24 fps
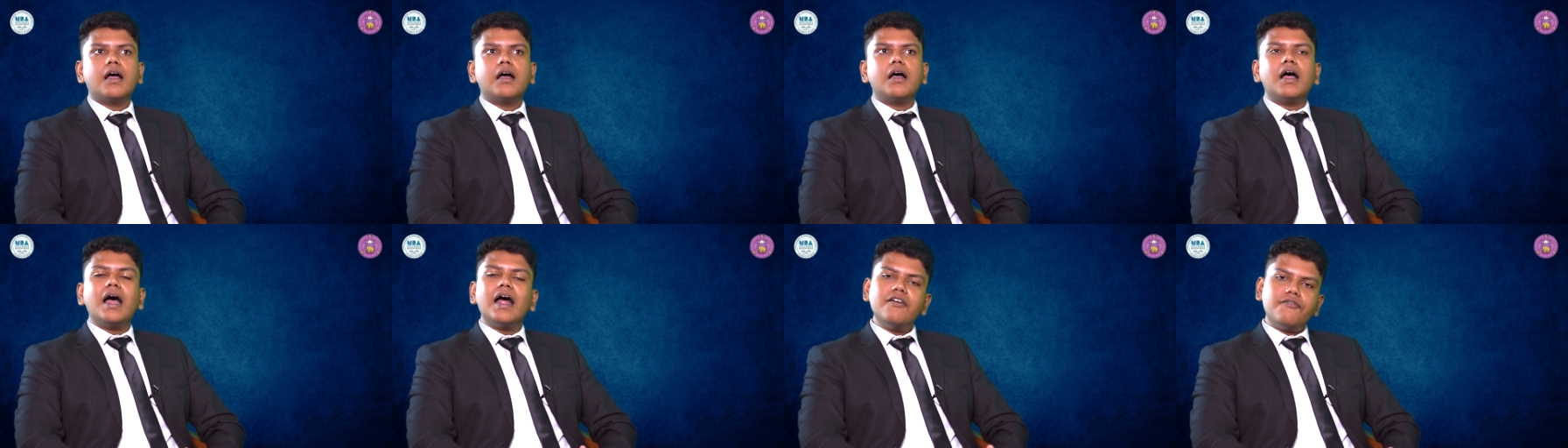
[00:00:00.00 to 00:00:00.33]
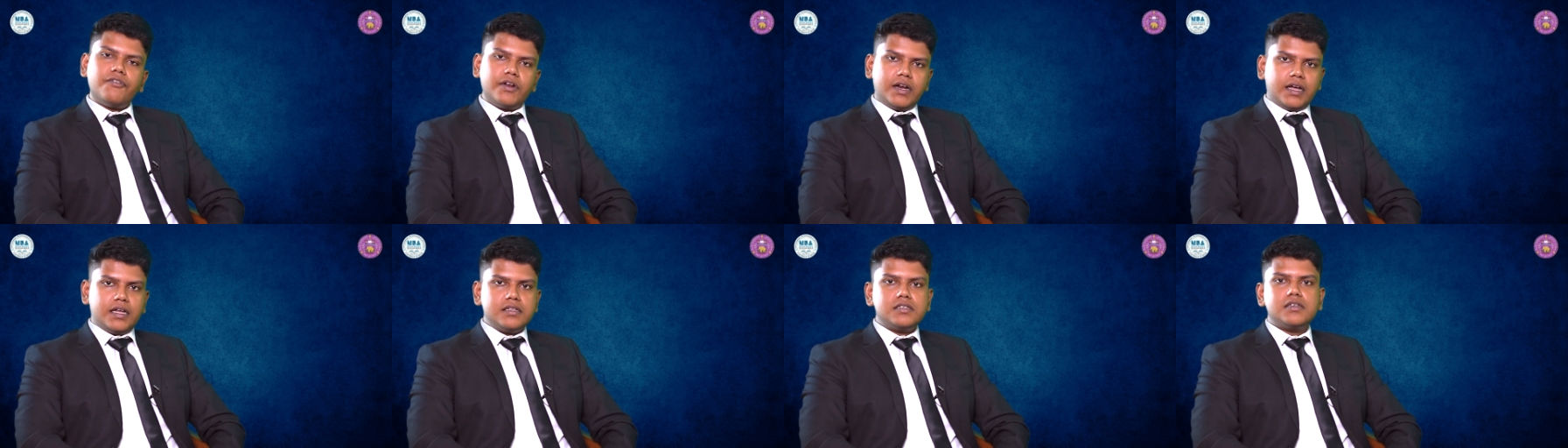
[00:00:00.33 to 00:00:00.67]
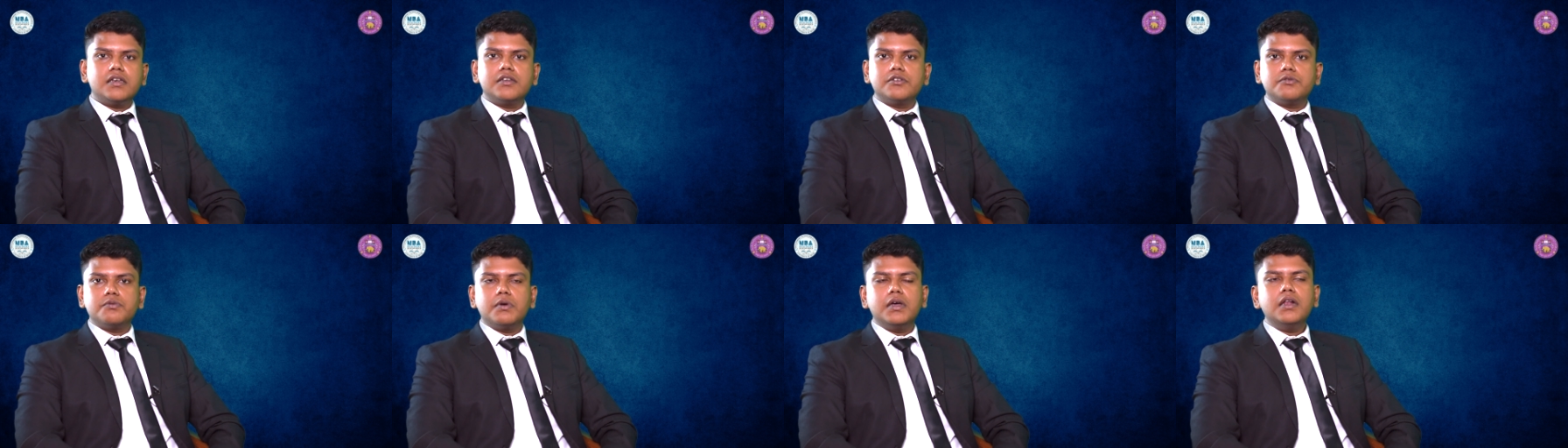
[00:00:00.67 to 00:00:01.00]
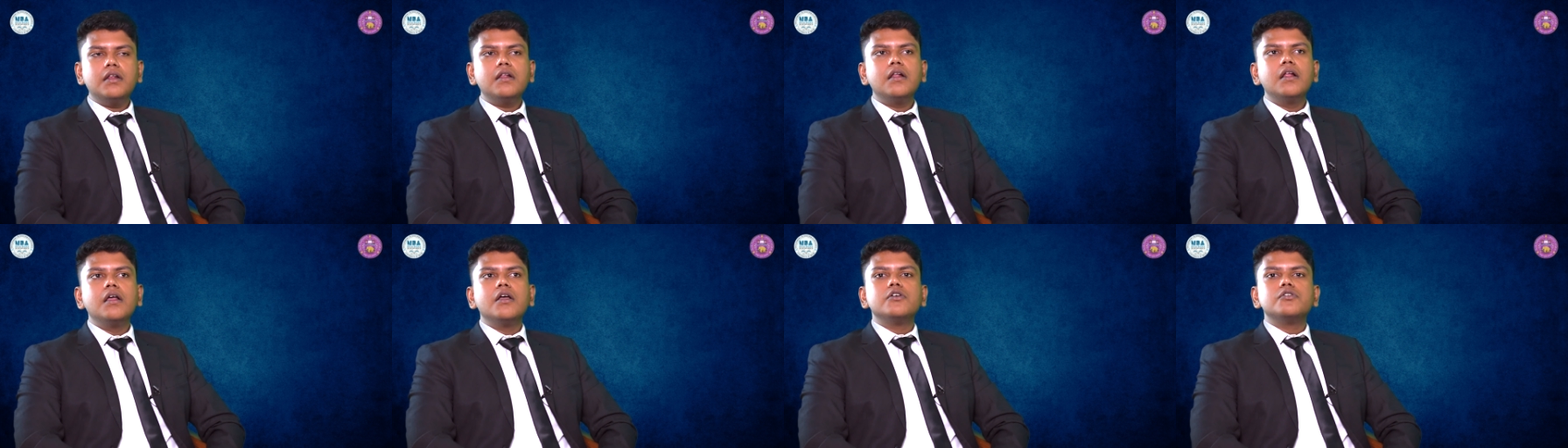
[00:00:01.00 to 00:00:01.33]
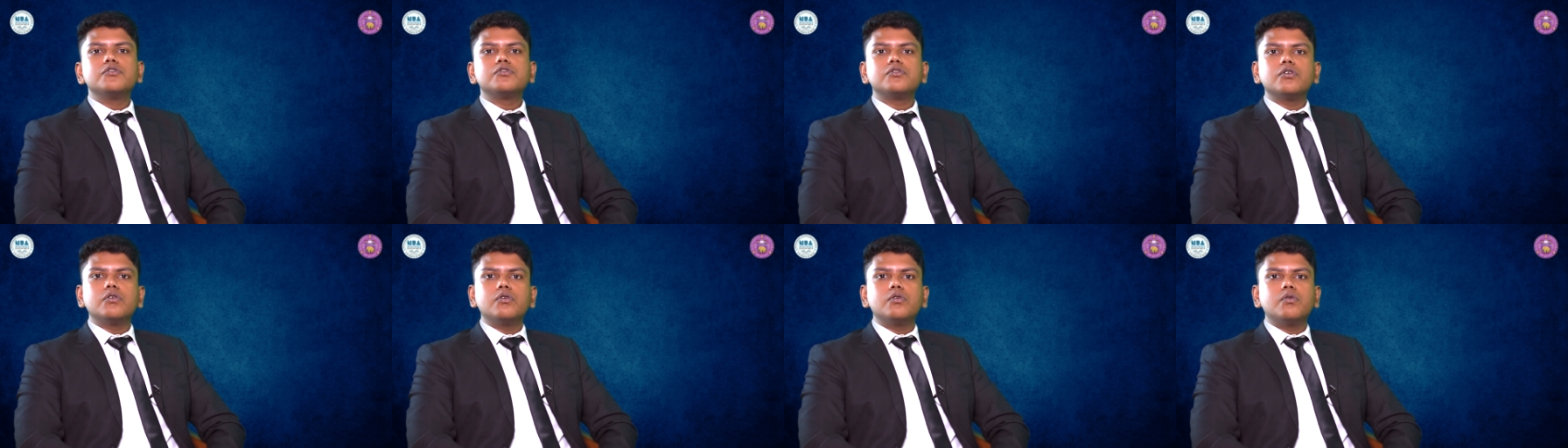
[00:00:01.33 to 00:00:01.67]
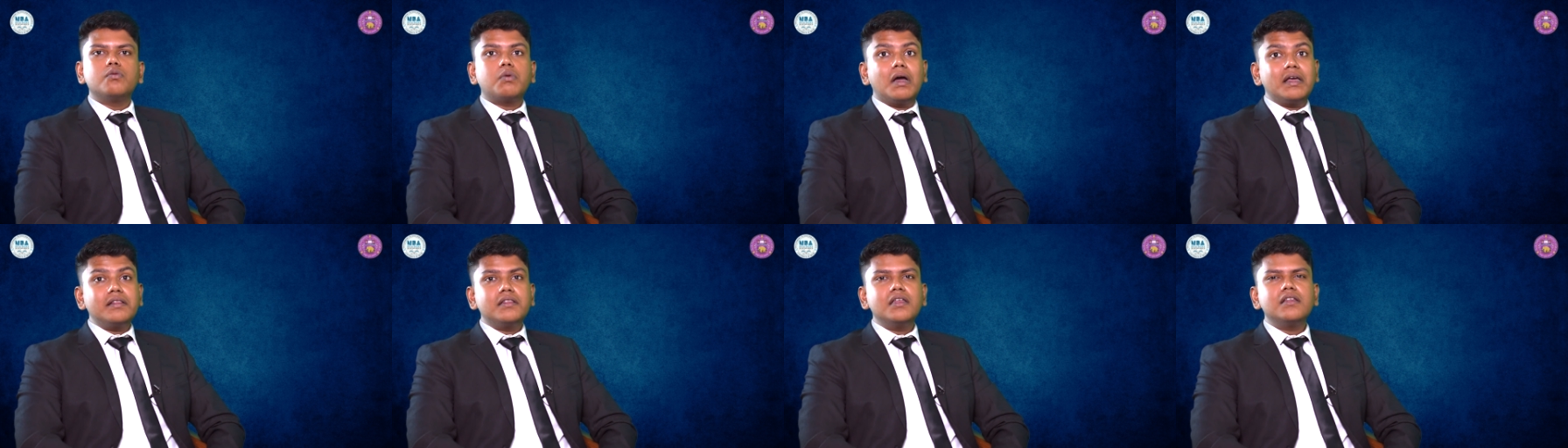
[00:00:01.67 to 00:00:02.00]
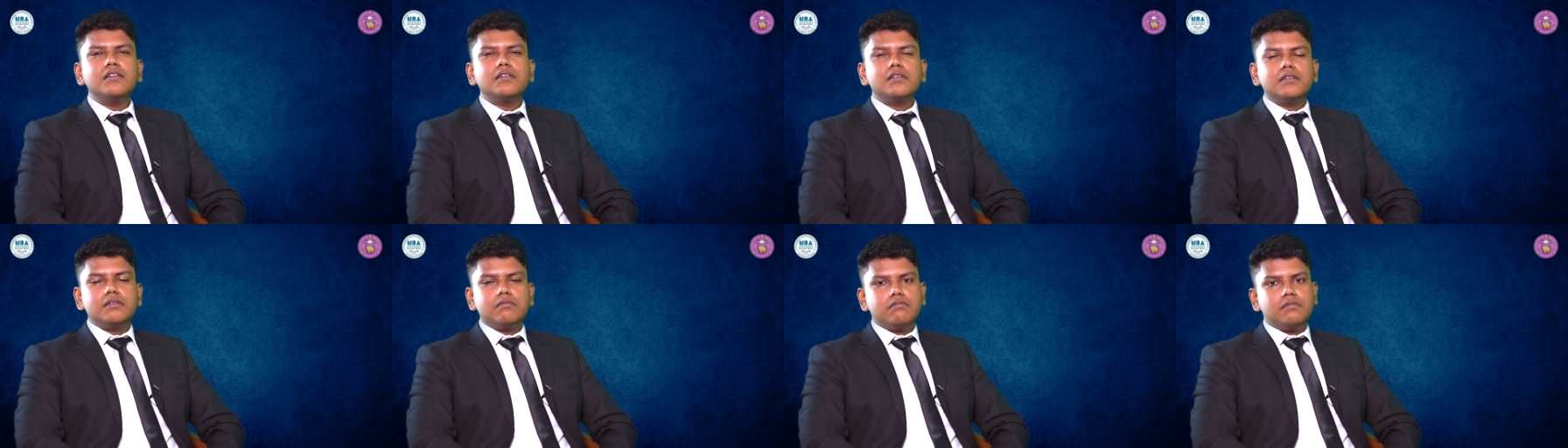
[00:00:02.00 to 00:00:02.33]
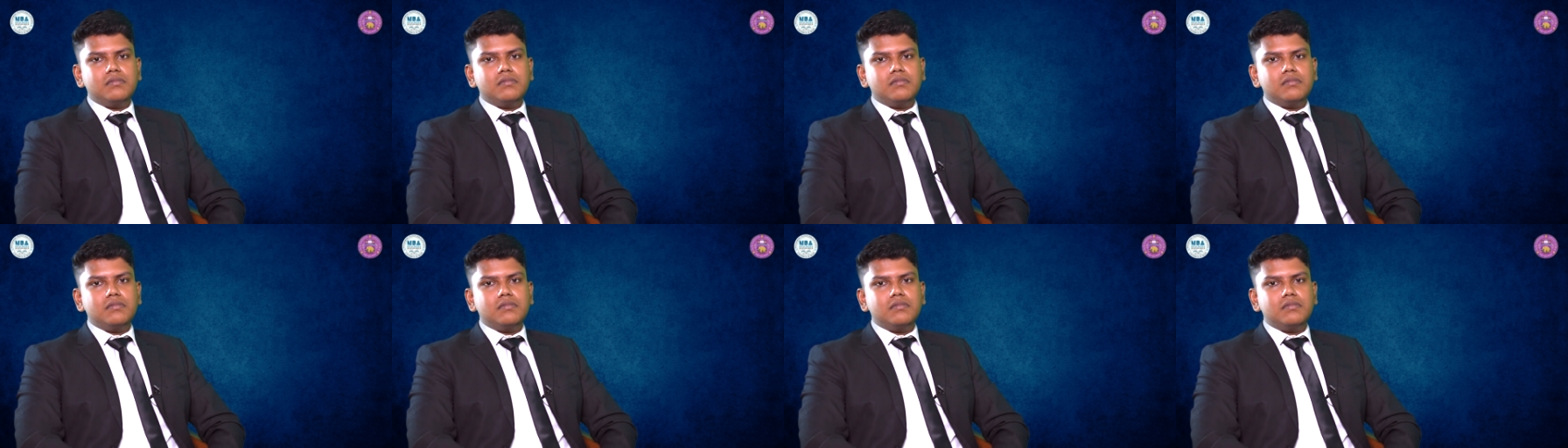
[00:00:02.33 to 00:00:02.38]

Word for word: and finance as well so i think